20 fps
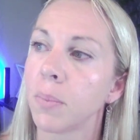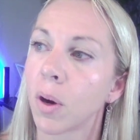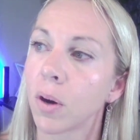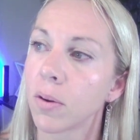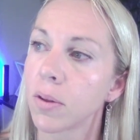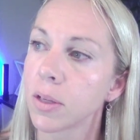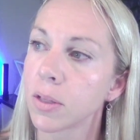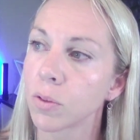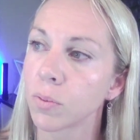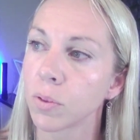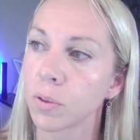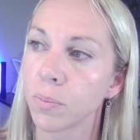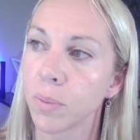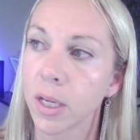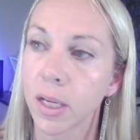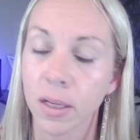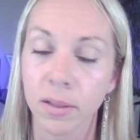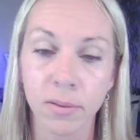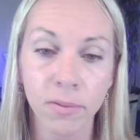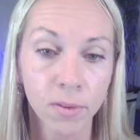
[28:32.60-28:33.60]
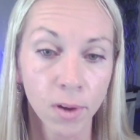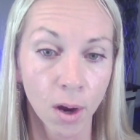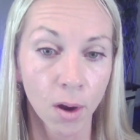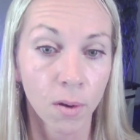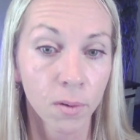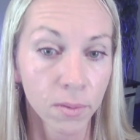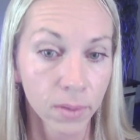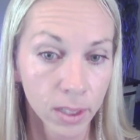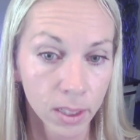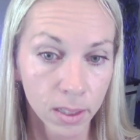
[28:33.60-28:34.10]
Part of this was because of
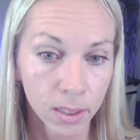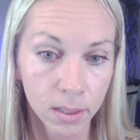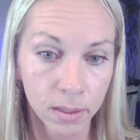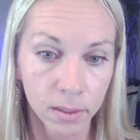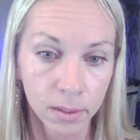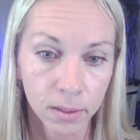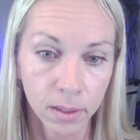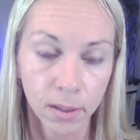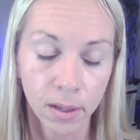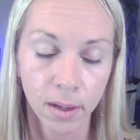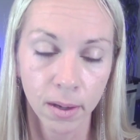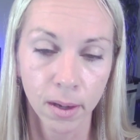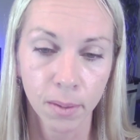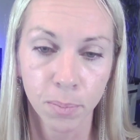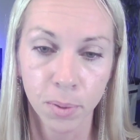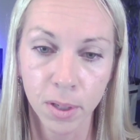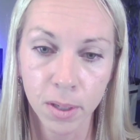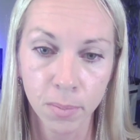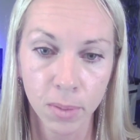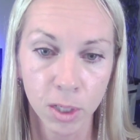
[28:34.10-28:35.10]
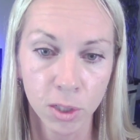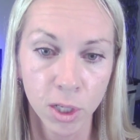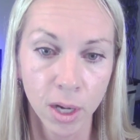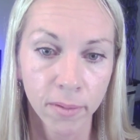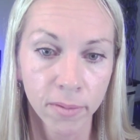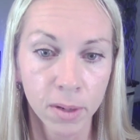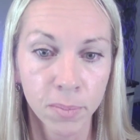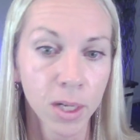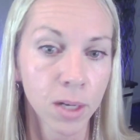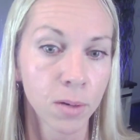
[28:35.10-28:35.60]
COVID. Pretty much
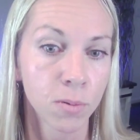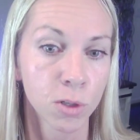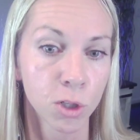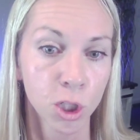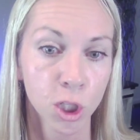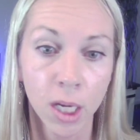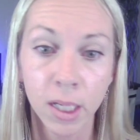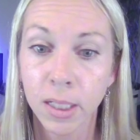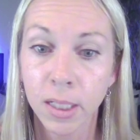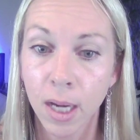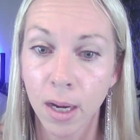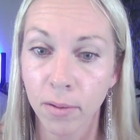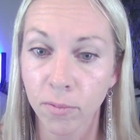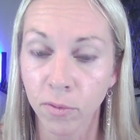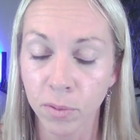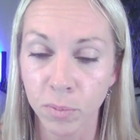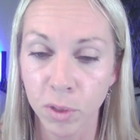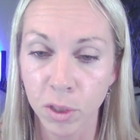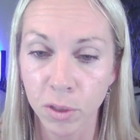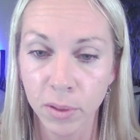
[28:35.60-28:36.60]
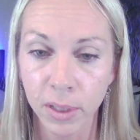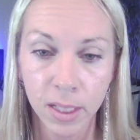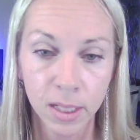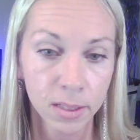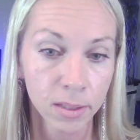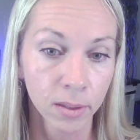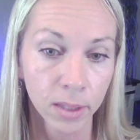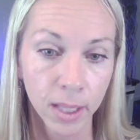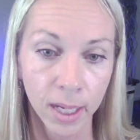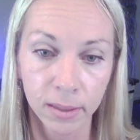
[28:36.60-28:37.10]
everybody was shut down from doing
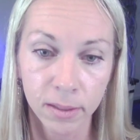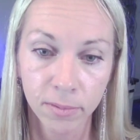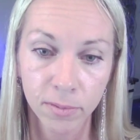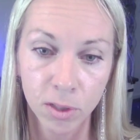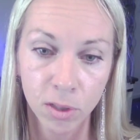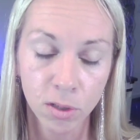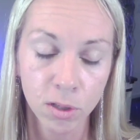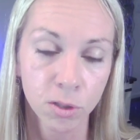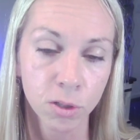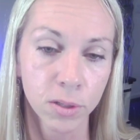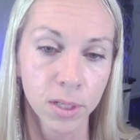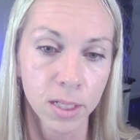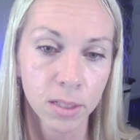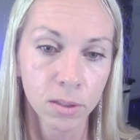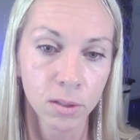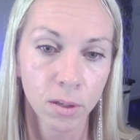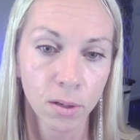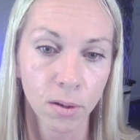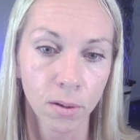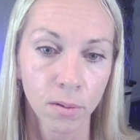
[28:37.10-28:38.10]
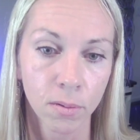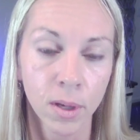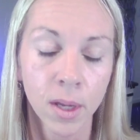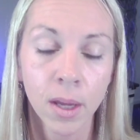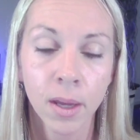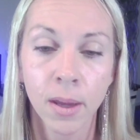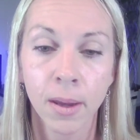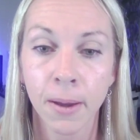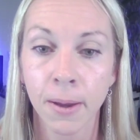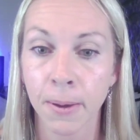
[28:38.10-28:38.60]
these elective surgeries. So
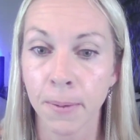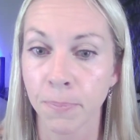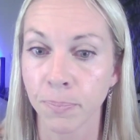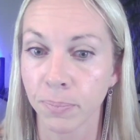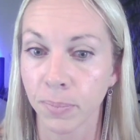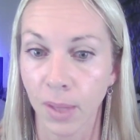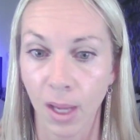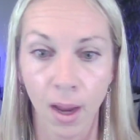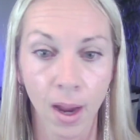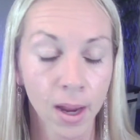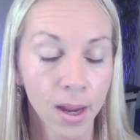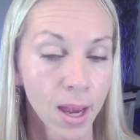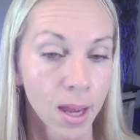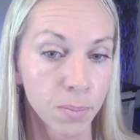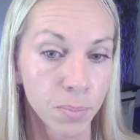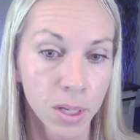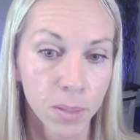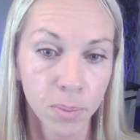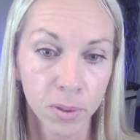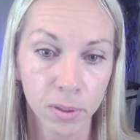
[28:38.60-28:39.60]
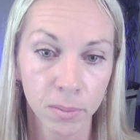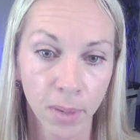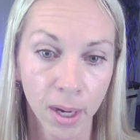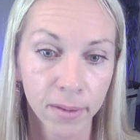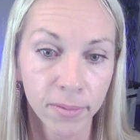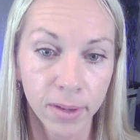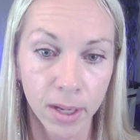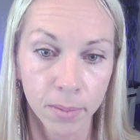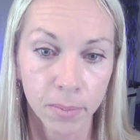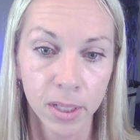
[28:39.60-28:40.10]
I had people in
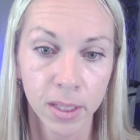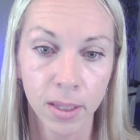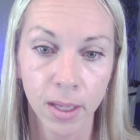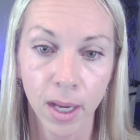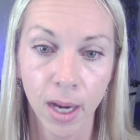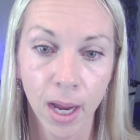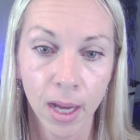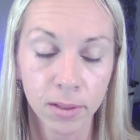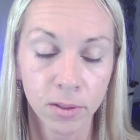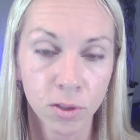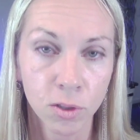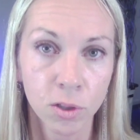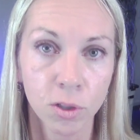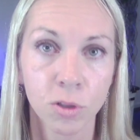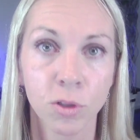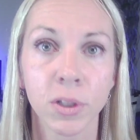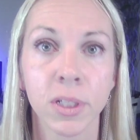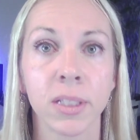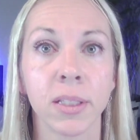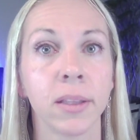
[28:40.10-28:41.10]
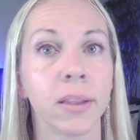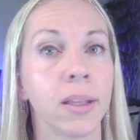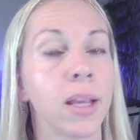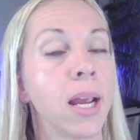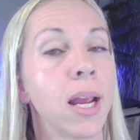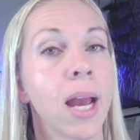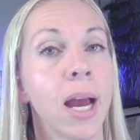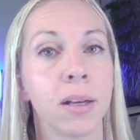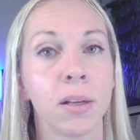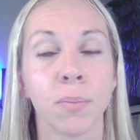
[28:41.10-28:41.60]
my family that had surgeries that
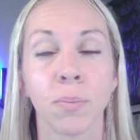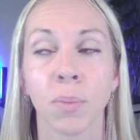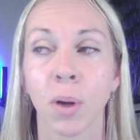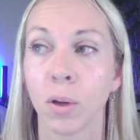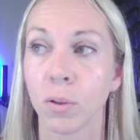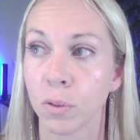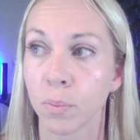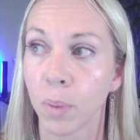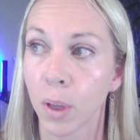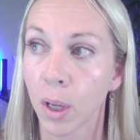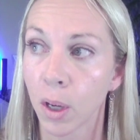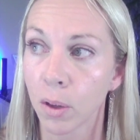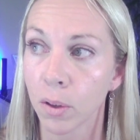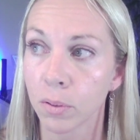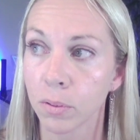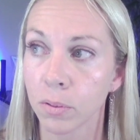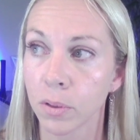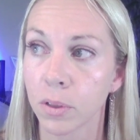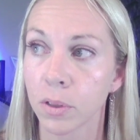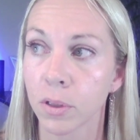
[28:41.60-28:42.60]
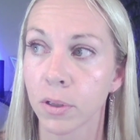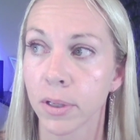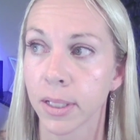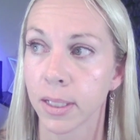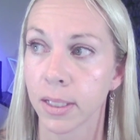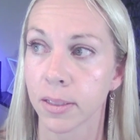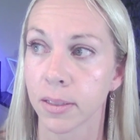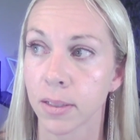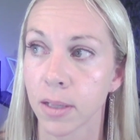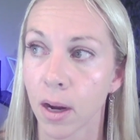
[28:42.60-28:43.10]
they had to postpone
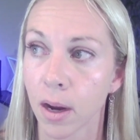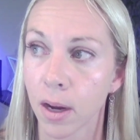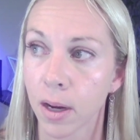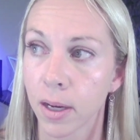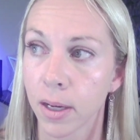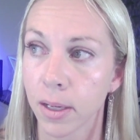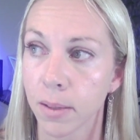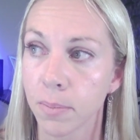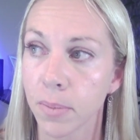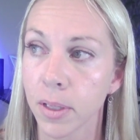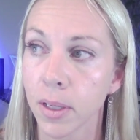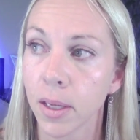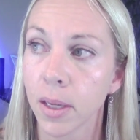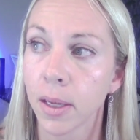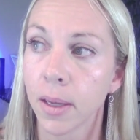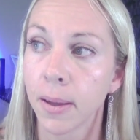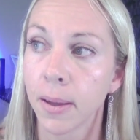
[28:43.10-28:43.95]
during this time